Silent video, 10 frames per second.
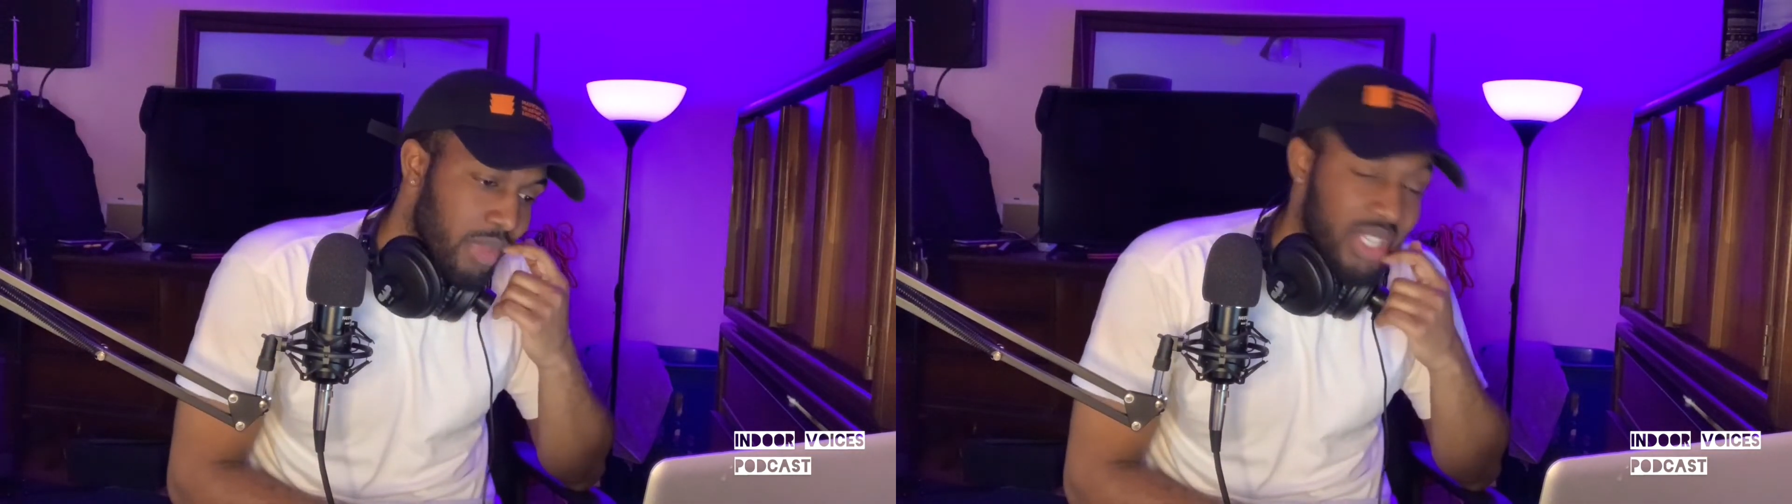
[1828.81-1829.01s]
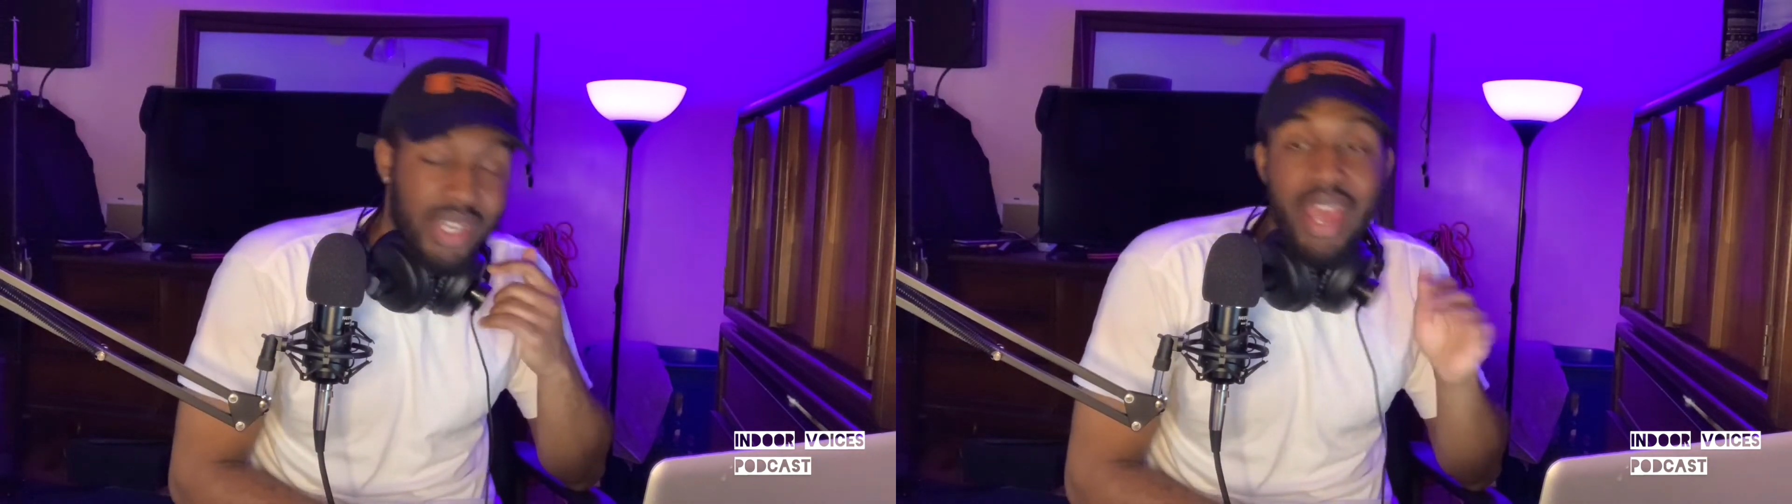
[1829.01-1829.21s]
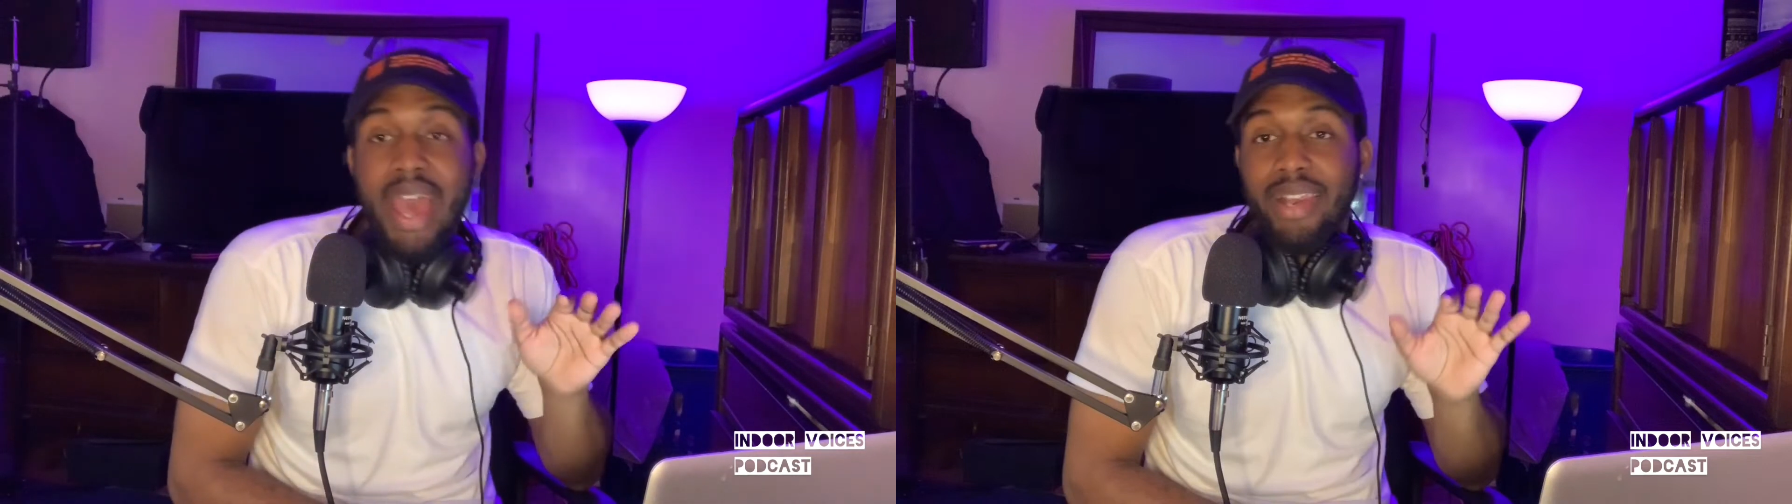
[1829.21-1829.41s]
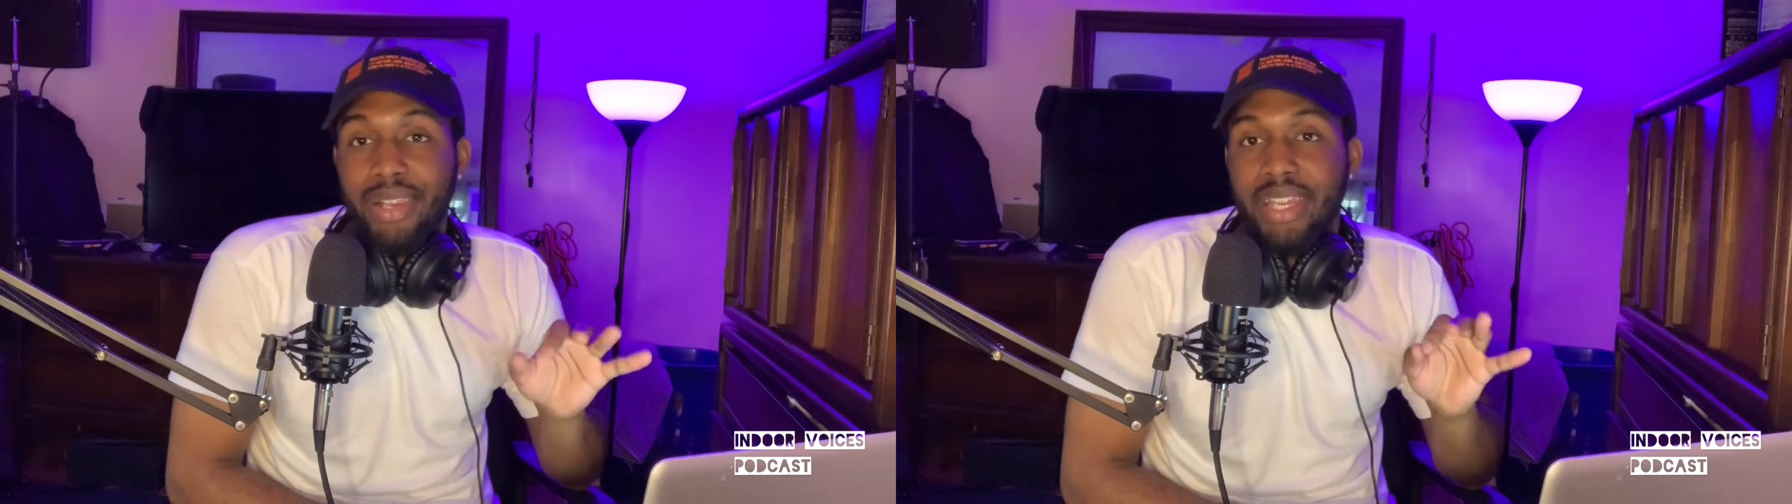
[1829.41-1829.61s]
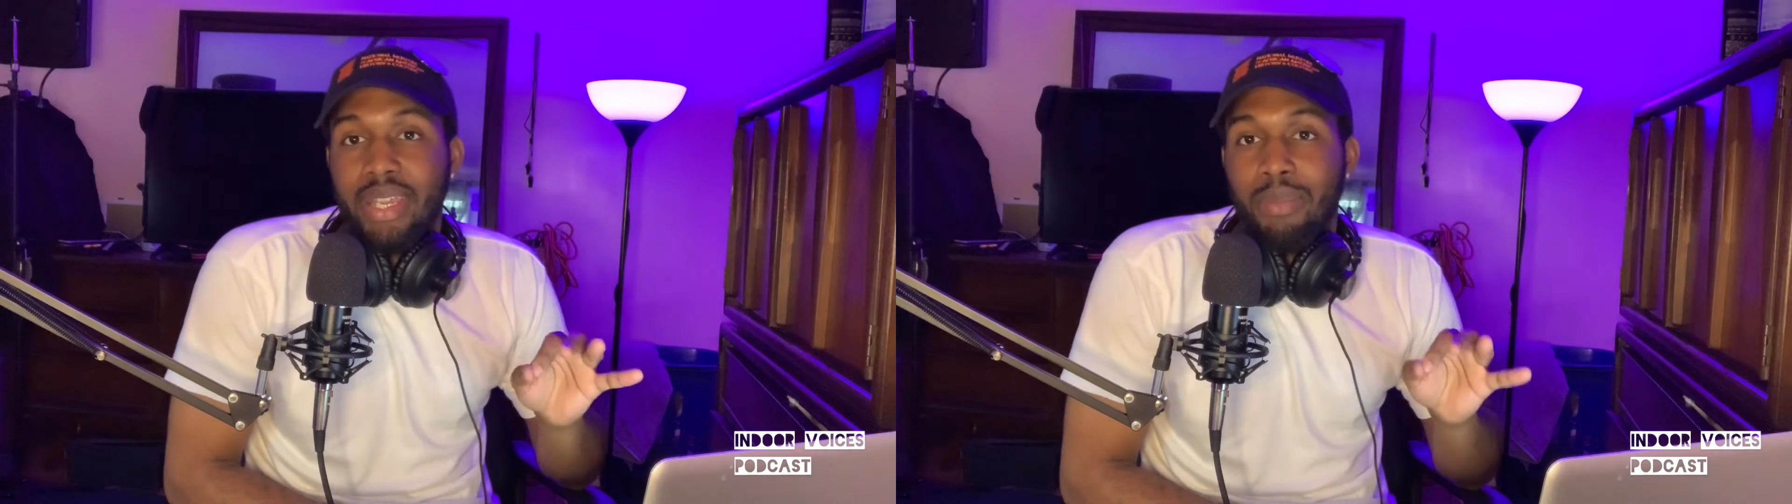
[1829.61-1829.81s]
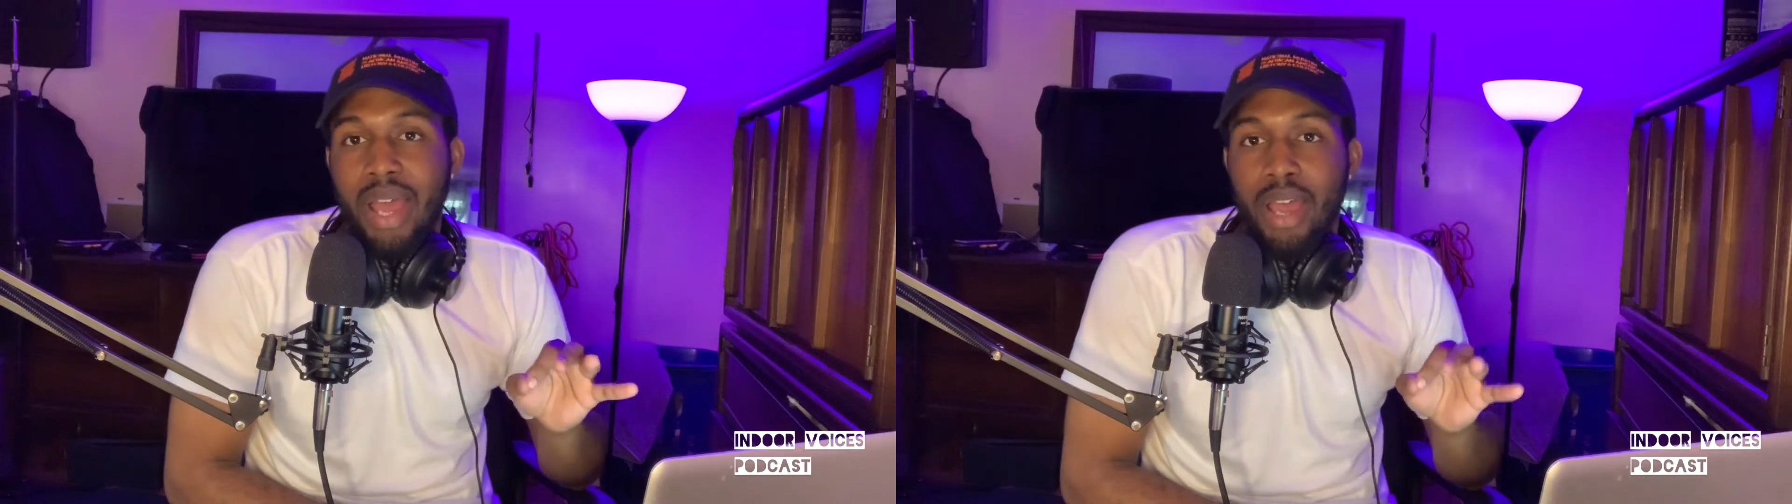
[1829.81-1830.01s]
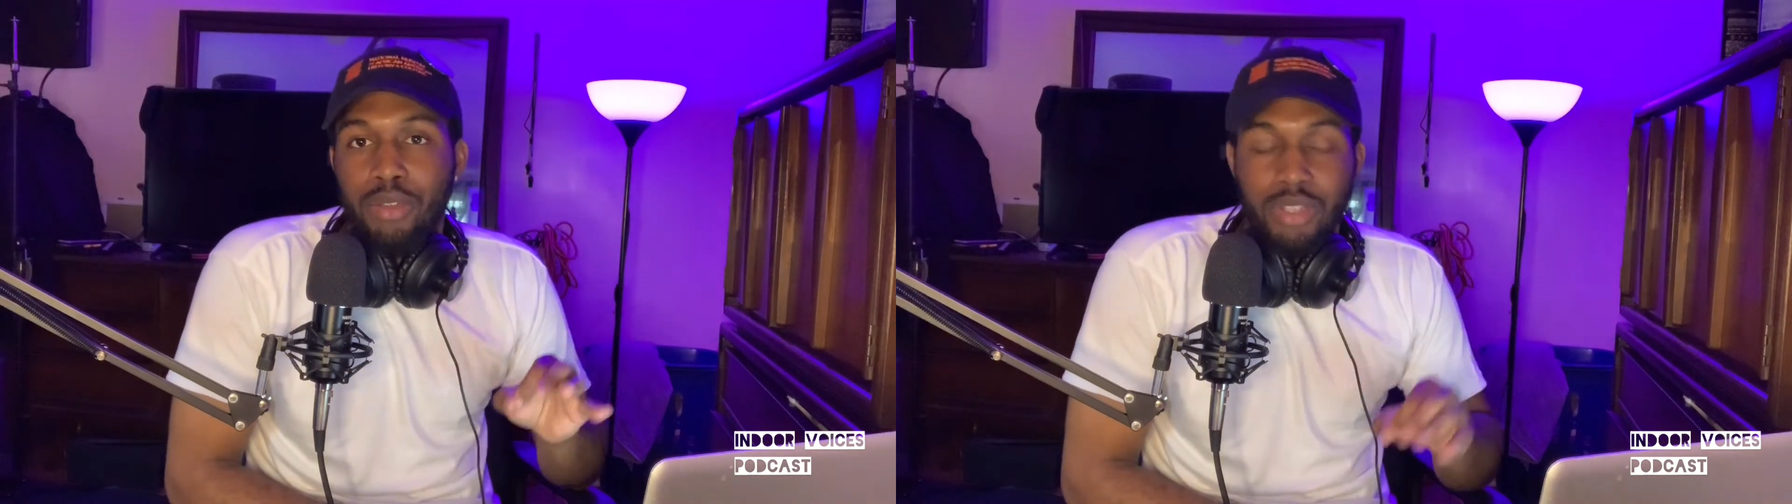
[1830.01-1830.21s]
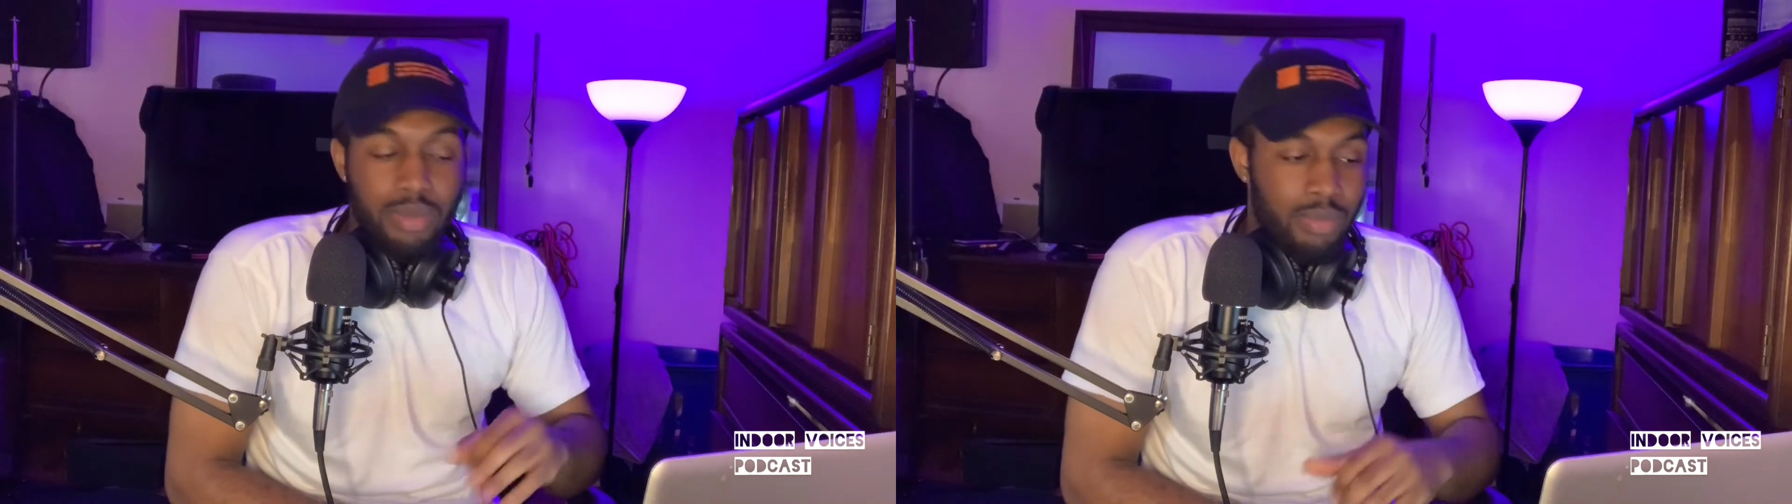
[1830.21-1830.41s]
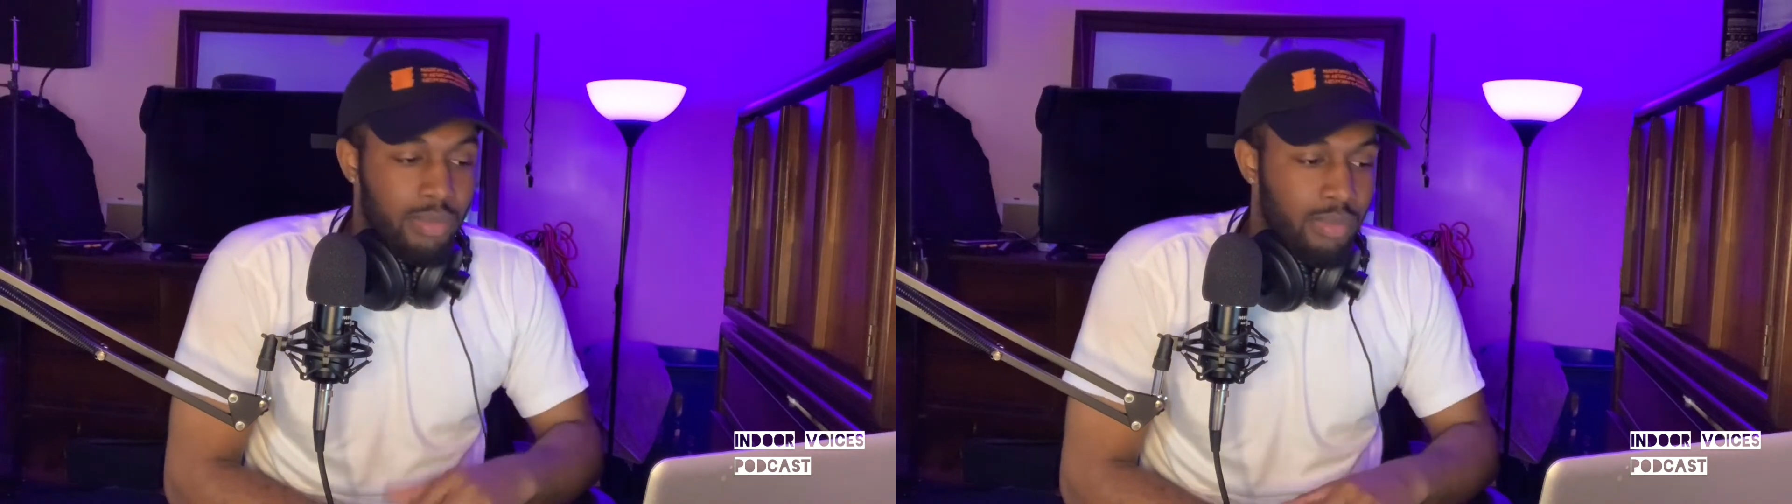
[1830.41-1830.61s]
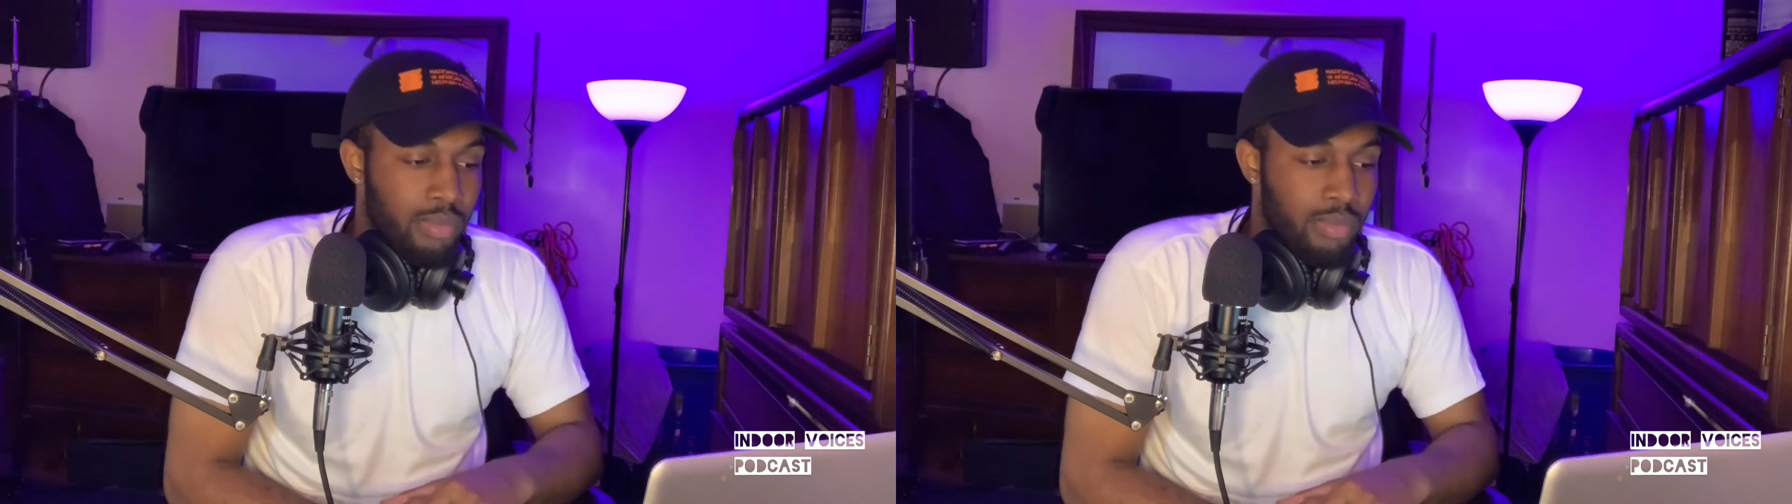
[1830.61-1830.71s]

Let's say I had a leak in my house,